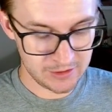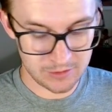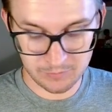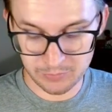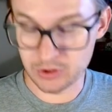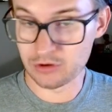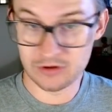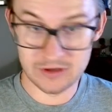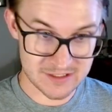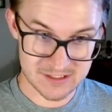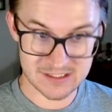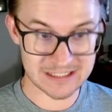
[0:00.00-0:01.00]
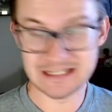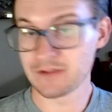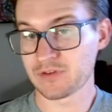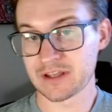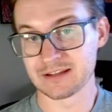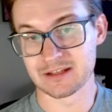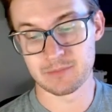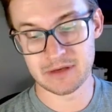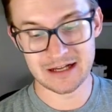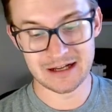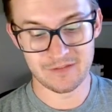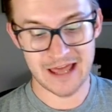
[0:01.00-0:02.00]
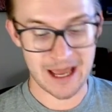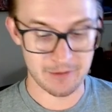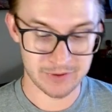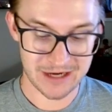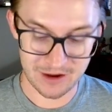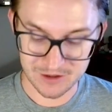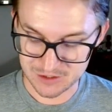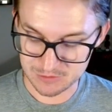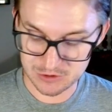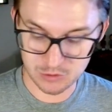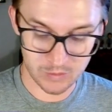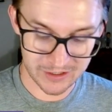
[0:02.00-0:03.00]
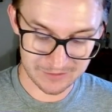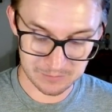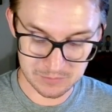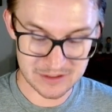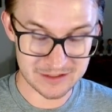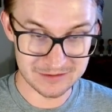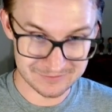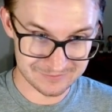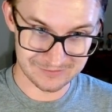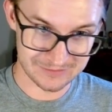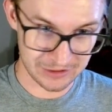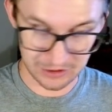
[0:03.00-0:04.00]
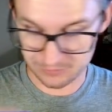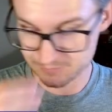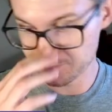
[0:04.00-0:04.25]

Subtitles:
Booker is significantly beyond that. But I also do want to be, you know,